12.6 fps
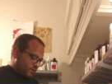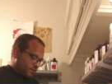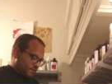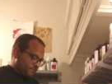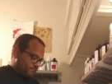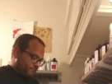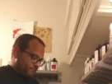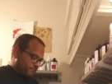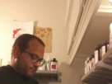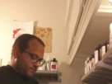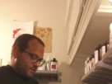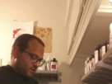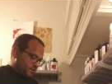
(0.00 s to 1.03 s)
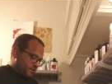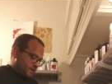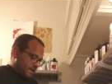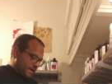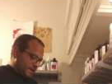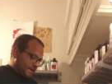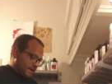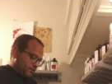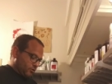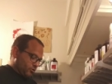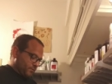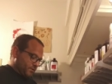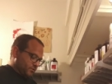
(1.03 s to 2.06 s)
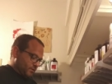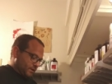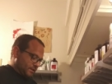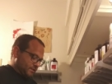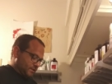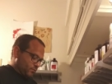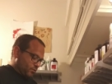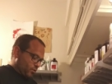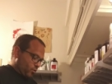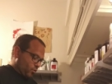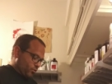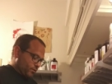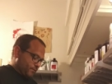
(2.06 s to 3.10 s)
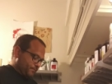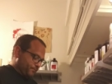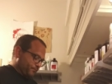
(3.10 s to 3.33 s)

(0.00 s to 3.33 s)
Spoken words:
it hanging down a little bit so I got somewhere to hold it.